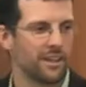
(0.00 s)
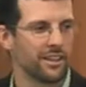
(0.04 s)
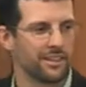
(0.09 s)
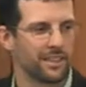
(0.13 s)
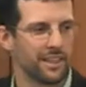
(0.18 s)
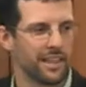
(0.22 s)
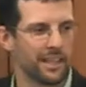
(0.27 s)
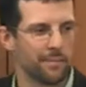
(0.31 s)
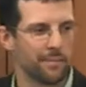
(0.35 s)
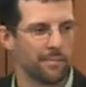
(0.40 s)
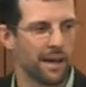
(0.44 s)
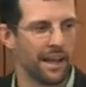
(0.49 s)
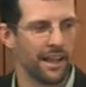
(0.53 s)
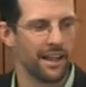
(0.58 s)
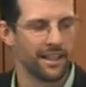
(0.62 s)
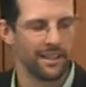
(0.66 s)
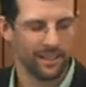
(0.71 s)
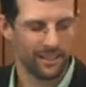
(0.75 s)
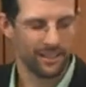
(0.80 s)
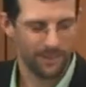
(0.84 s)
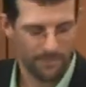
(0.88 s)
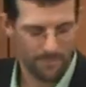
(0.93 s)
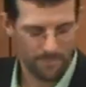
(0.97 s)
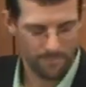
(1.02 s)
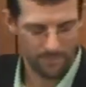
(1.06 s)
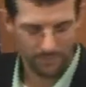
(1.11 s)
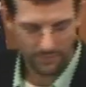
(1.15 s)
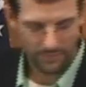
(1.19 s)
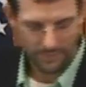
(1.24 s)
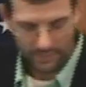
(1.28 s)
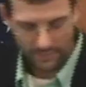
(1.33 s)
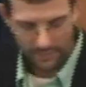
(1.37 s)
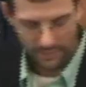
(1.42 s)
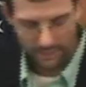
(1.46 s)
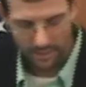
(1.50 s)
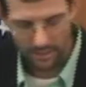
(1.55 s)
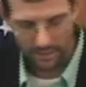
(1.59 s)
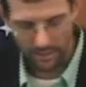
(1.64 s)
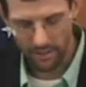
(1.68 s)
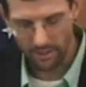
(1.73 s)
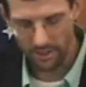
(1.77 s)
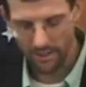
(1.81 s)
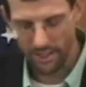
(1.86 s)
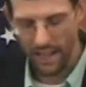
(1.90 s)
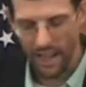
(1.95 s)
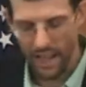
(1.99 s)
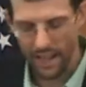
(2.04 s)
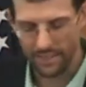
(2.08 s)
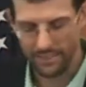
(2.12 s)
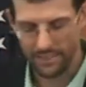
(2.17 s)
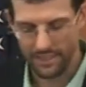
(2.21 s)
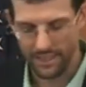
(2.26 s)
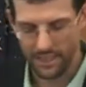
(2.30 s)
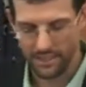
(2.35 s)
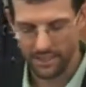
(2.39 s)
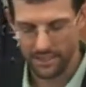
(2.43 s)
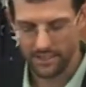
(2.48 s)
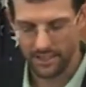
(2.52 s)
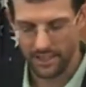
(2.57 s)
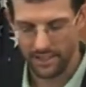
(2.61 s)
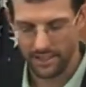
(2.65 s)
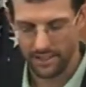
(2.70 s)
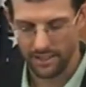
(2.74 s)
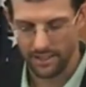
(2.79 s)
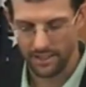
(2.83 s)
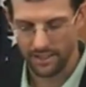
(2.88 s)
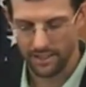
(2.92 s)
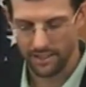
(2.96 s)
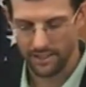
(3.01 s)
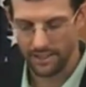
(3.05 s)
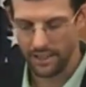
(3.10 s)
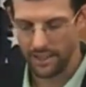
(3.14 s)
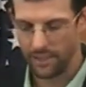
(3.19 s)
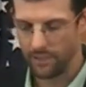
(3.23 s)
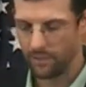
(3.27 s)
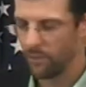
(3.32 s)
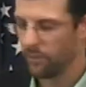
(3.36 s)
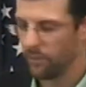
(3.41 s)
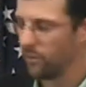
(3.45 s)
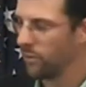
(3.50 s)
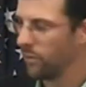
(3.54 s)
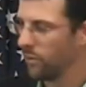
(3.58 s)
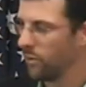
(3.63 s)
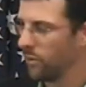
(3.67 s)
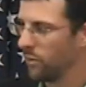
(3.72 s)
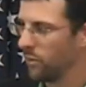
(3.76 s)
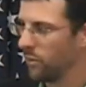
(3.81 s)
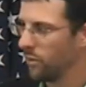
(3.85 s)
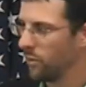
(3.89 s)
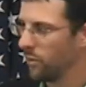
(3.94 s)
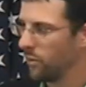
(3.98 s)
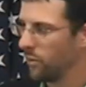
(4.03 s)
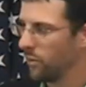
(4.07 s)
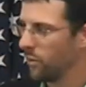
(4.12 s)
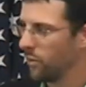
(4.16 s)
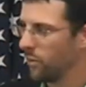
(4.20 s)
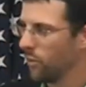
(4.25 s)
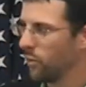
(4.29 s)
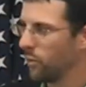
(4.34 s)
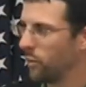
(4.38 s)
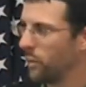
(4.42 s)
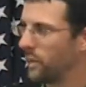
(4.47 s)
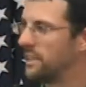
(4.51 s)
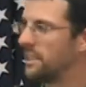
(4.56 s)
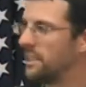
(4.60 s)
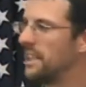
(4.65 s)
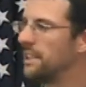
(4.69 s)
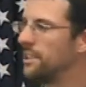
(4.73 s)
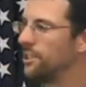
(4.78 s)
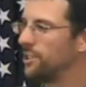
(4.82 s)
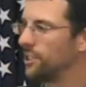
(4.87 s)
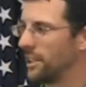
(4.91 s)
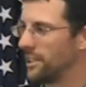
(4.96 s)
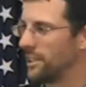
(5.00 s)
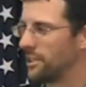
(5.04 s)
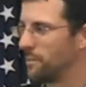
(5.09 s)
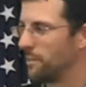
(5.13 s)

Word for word: to think about it, there are a lot of things that, that would teach us